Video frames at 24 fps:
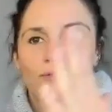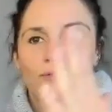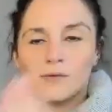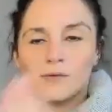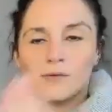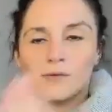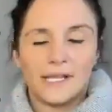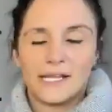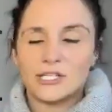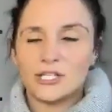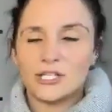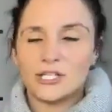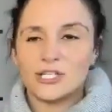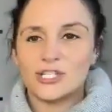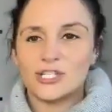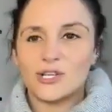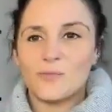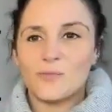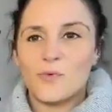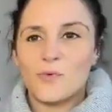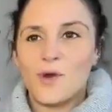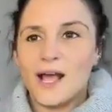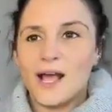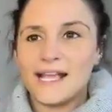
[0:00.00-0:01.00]

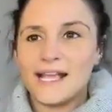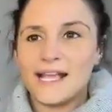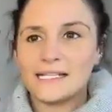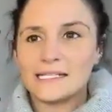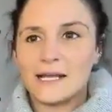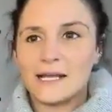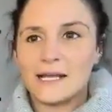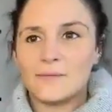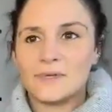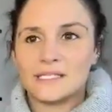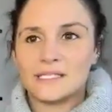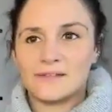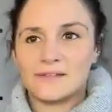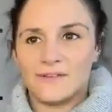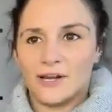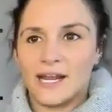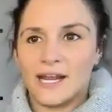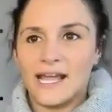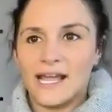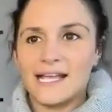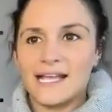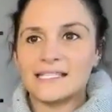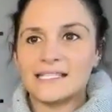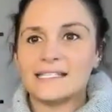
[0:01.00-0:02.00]
Relationship wise, I was
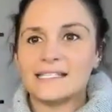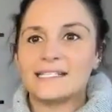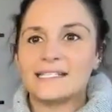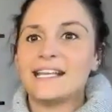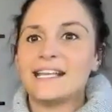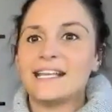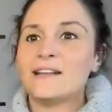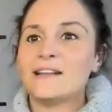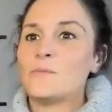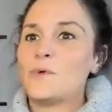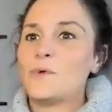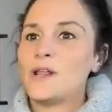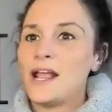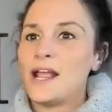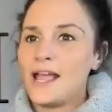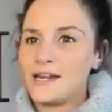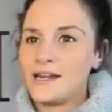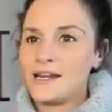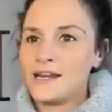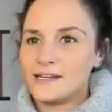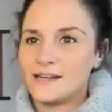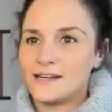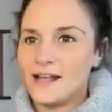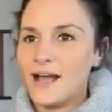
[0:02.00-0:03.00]
very hesitant, but
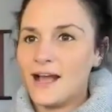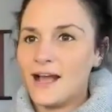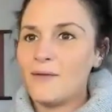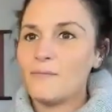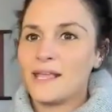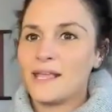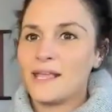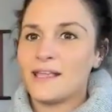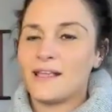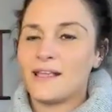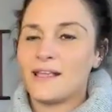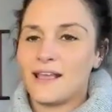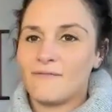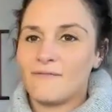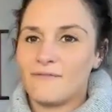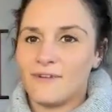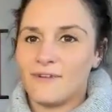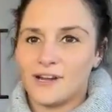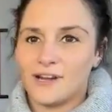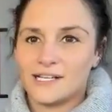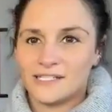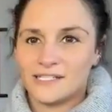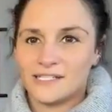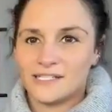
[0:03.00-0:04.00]
ended up making a
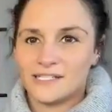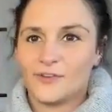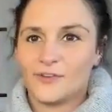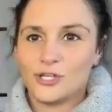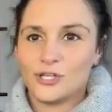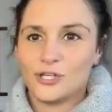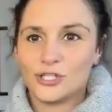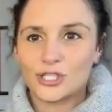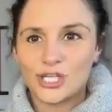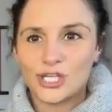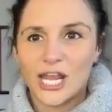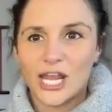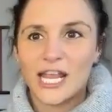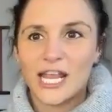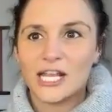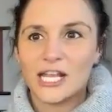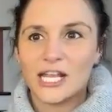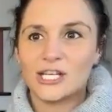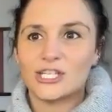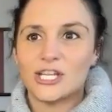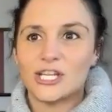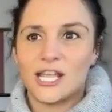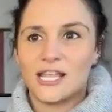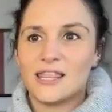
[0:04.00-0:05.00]
very difficult
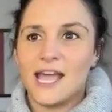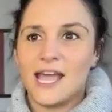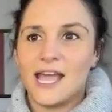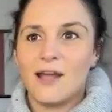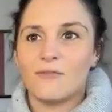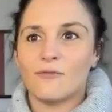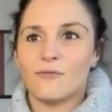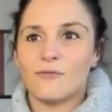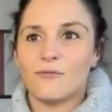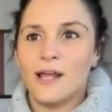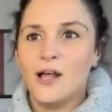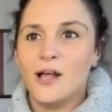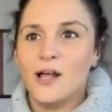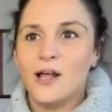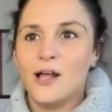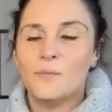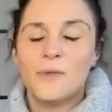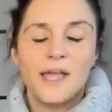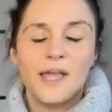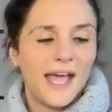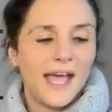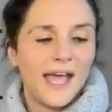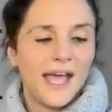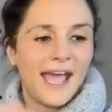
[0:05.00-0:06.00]
change in that
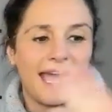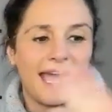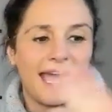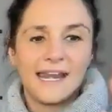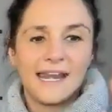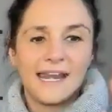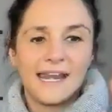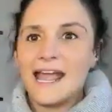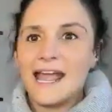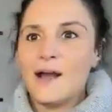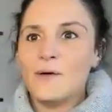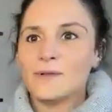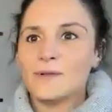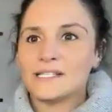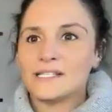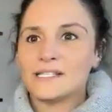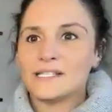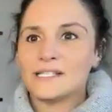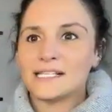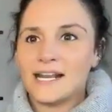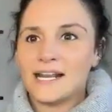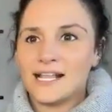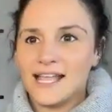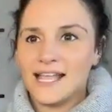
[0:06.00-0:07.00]
realm. And now
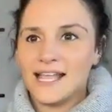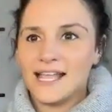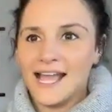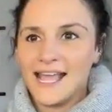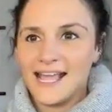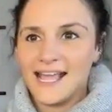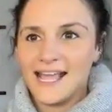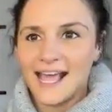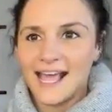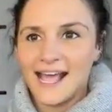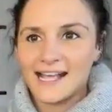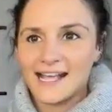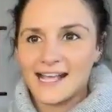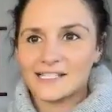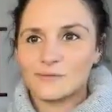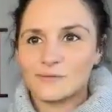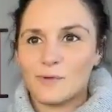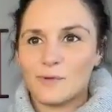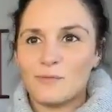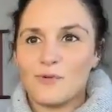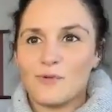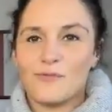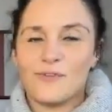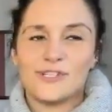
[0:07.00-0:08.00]
it's kind of like, as
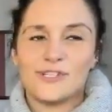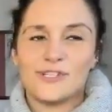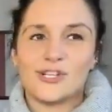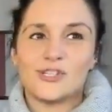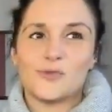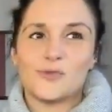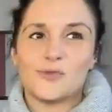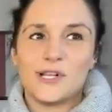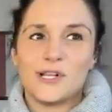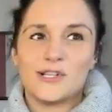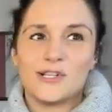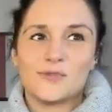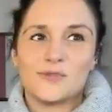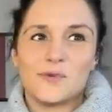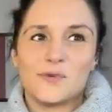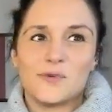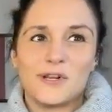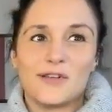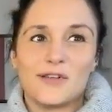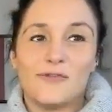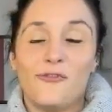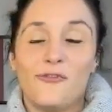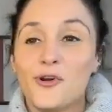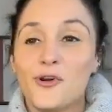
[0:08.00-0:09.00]
we move into
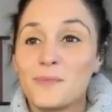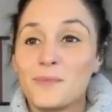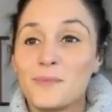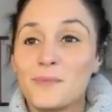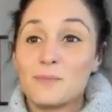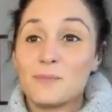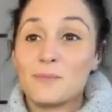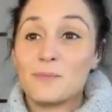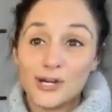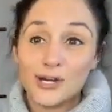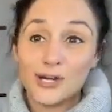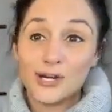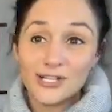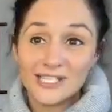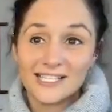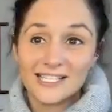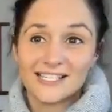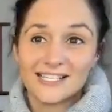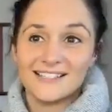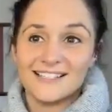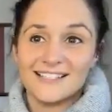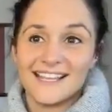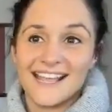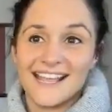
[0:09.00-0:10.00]
2024, me
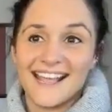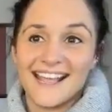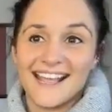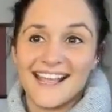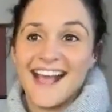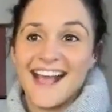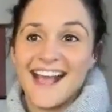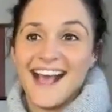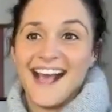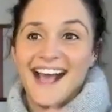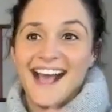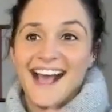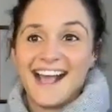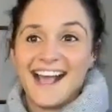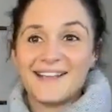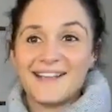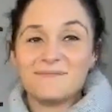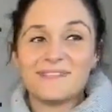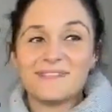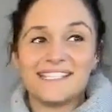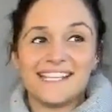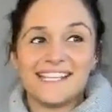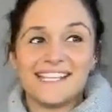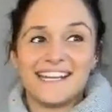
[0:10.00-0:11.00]
personally,
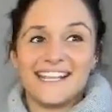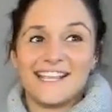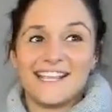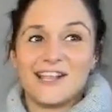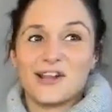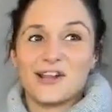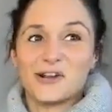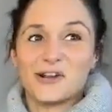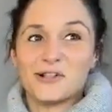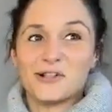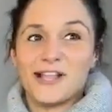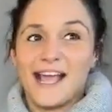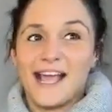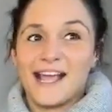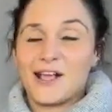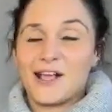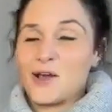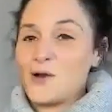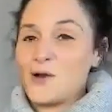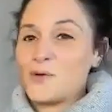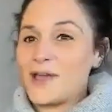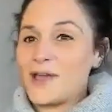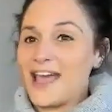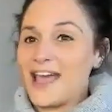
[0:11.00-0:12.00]
I'm sitting here
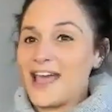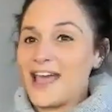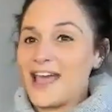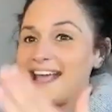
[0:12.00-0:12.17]
like, okay,